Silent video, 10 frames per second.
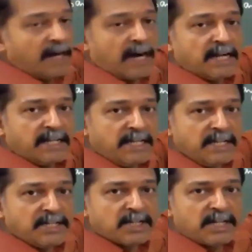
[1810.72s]
at
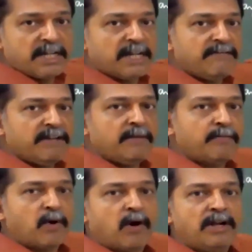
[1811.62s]
each and every
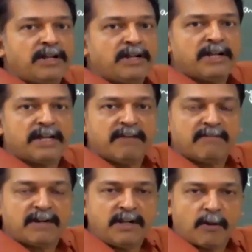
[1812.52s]
point in a
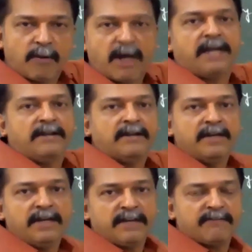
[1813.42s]
given domain,
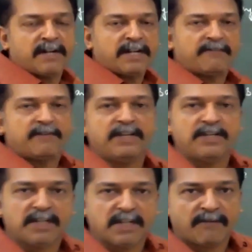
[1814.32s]
if the
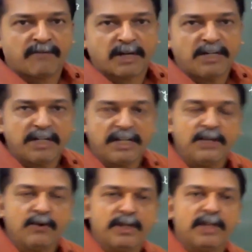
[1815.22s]
definition of
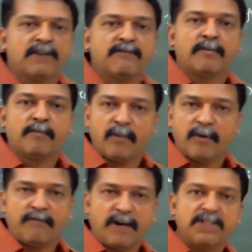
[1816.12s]
continuity of a
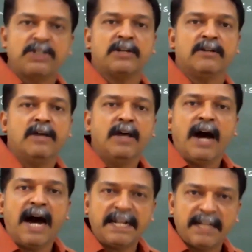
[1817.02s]
function
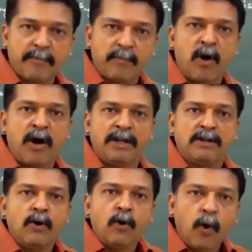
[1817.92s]
at a
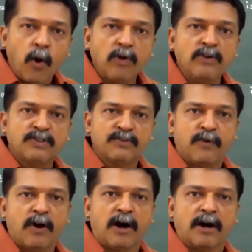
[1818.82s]
point holds
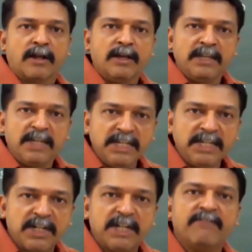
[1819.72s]
for each
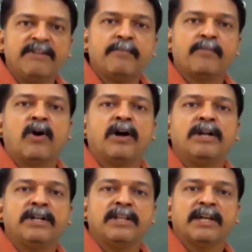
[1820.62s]
and every
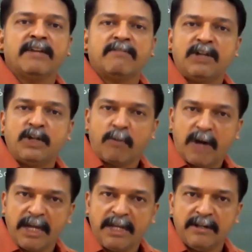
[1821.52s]
point in a given
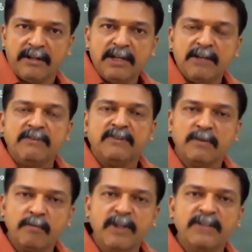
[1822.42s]
domain, we
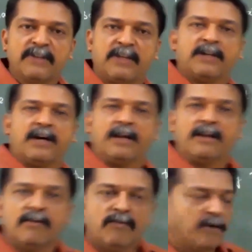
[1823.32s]
simply say that
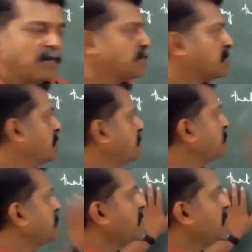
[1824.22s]
function is